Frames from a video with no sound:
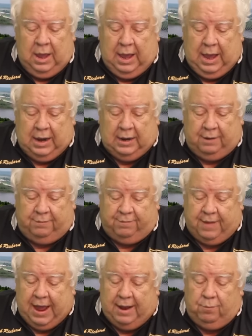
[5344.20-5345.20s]
And
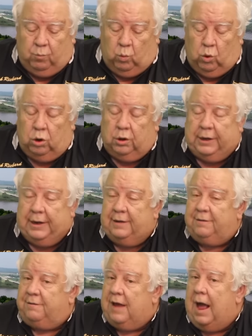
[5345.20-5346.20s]
as that word
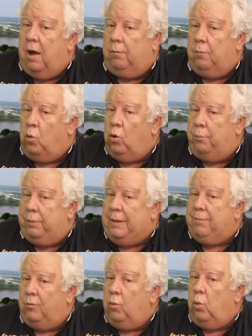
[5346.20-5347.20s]
gets out, more
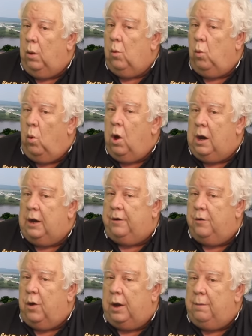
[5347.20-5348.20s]
people will want to
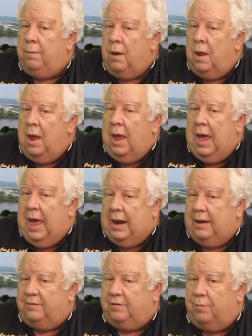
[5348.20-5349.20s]
do it.
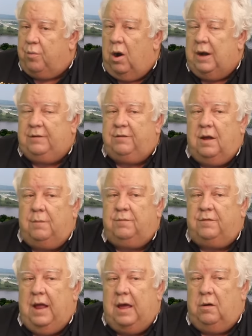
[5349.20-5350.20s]
And as the price
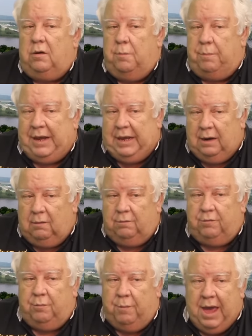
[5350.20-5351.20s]
comes down on the
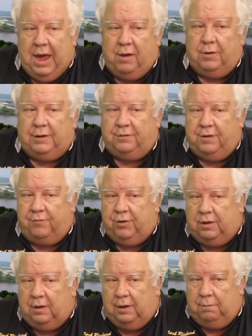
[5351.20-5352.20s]
panels, the batteries,
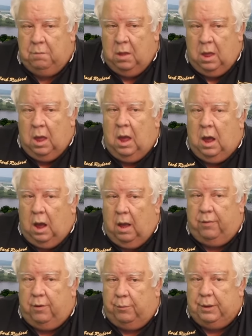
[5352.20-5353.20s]
everything,
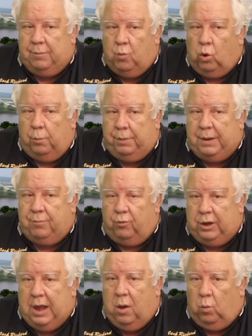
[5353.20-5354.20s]
there'll be more
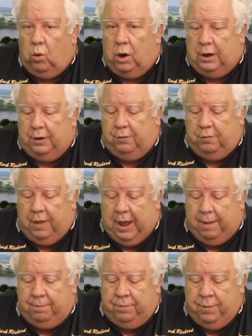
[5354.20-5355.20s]
people yet want to do
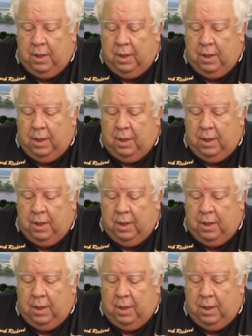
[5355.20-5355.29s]
that.